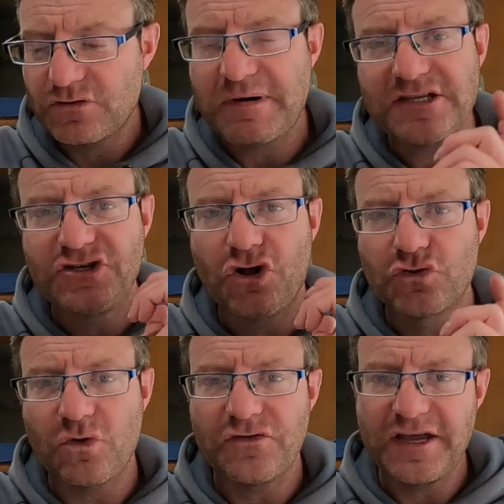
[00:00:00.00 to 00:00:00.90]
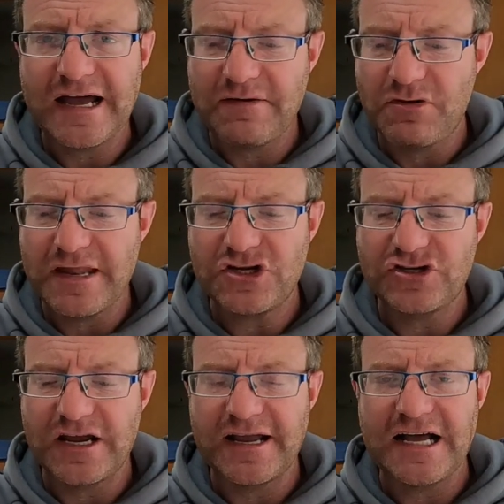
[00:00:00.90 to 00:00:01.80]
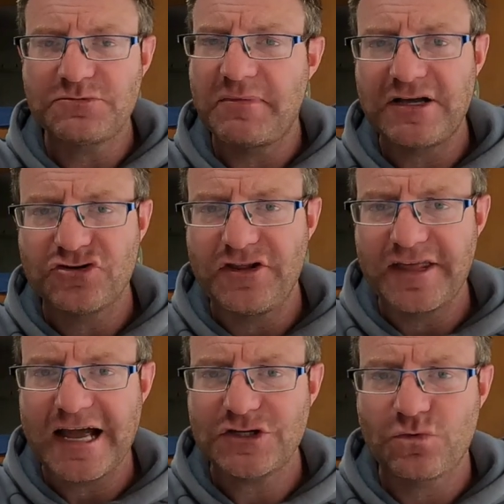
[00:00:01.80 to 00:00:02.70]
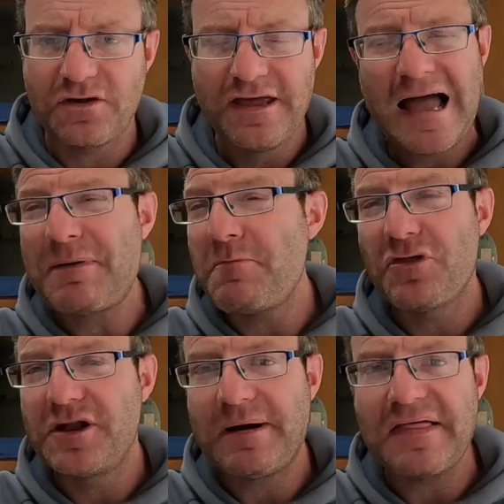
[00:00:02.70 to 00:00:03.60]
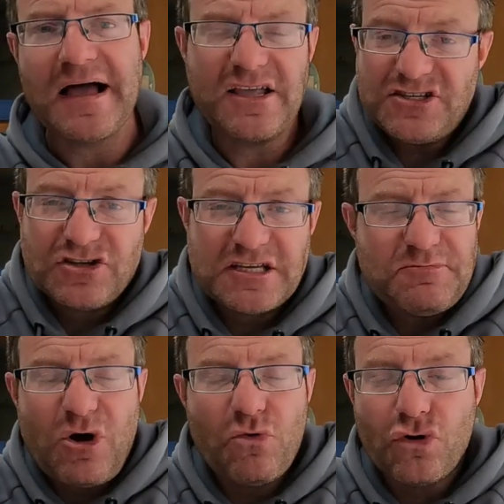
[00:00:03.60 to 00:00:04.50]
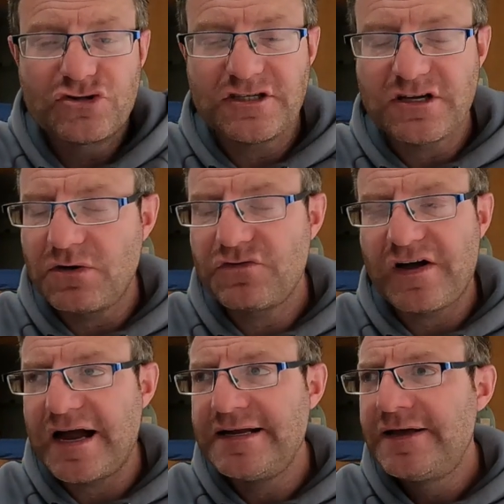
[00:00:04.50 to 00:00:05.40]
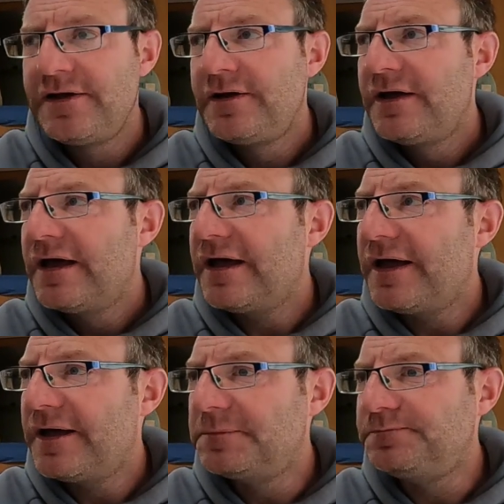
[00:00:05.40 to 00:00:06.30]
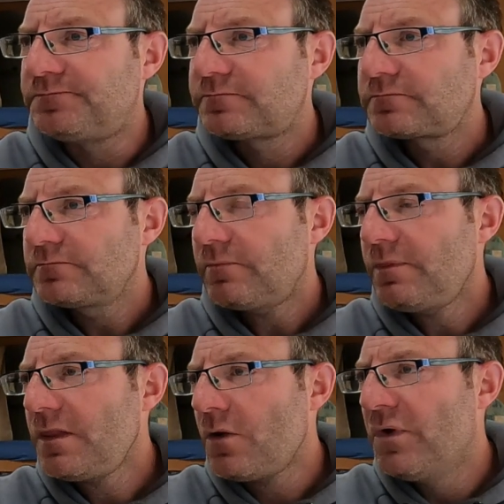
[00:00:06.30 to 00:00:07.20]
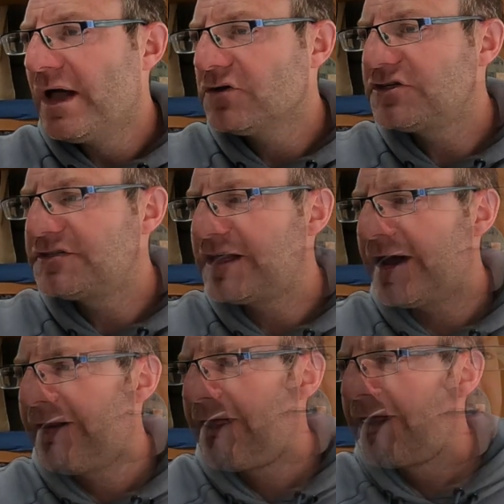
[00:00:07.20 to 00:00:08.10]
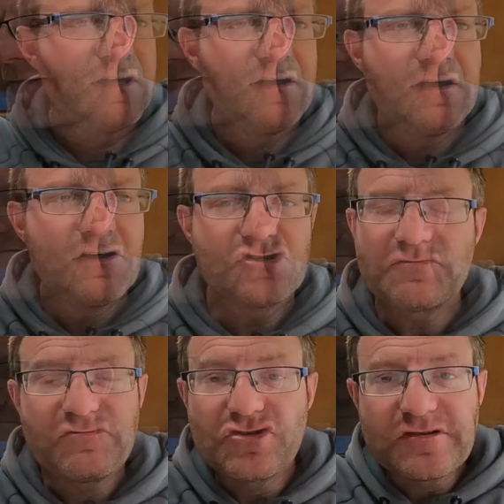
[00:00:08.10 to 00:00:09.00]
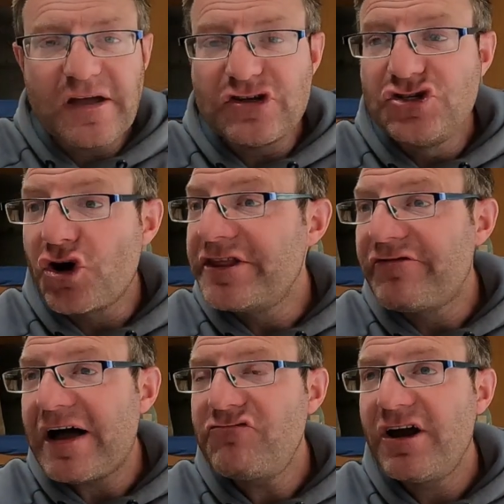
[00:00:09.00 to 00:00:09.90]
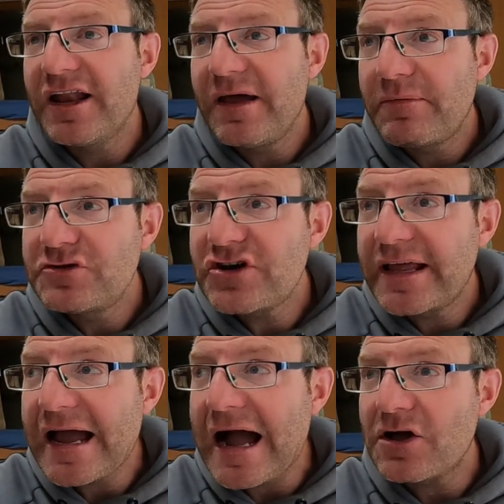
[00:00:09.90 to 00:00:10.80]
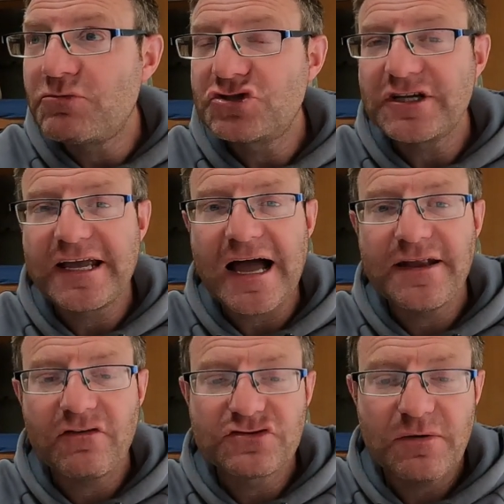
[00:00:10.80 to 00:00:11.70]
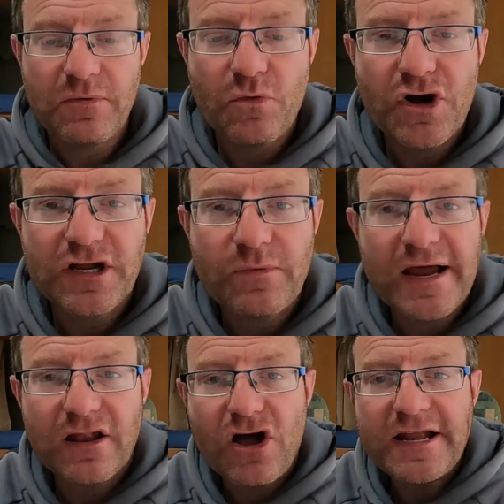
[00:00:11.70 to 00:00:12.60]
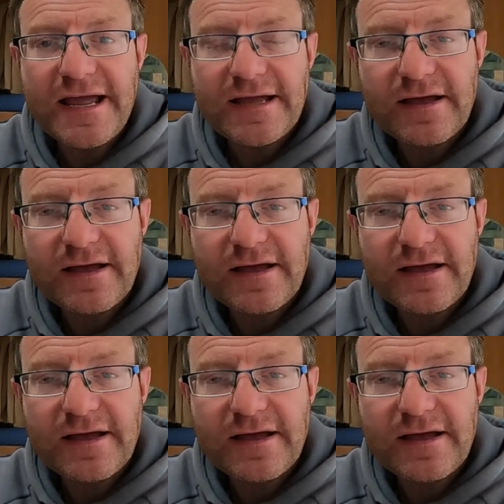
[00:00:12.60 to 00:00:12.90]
mine's an older one. You can have them on electric and gas, but mine's only the gas one. I'm not bothered about that because it still gives me hot water, so it's fine. What else is there? Just enjoying the van, really. I've been trying to get out as much as I can. Obviously I've been working away a lot in it,